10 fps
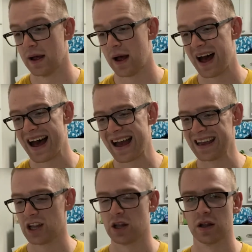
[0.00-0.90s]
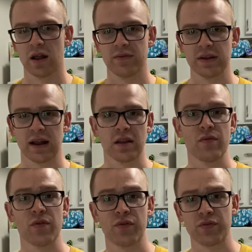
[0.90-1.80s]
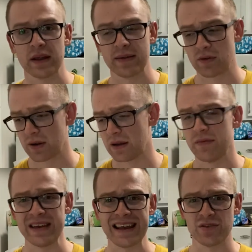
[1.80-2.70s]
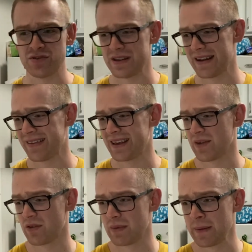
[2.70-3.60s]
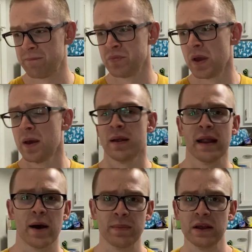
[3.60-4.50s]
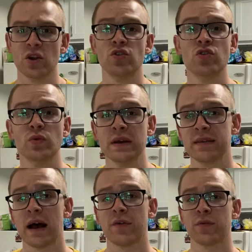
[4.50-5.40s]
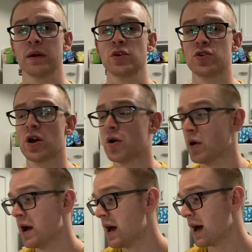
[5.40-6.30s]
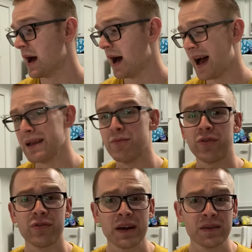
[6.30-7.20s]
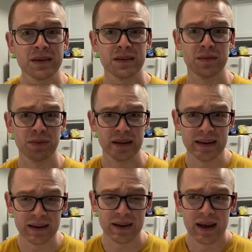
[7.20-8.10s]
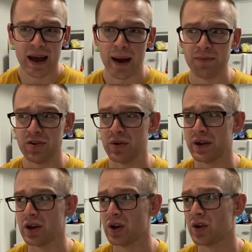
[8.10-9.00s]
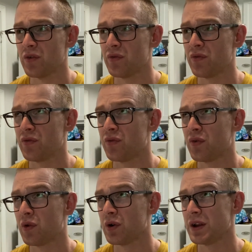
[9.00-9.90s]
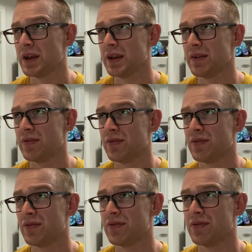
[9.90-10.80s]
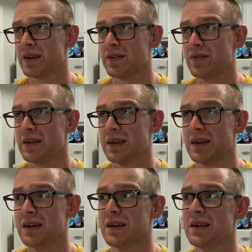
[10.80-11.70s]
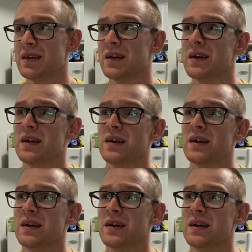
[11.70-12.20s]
I love it. I love the flavor. I love the energy that it's giving me. Now, being 2 weeks out from my show, I am fairly depleted. I'm doing 40, 50,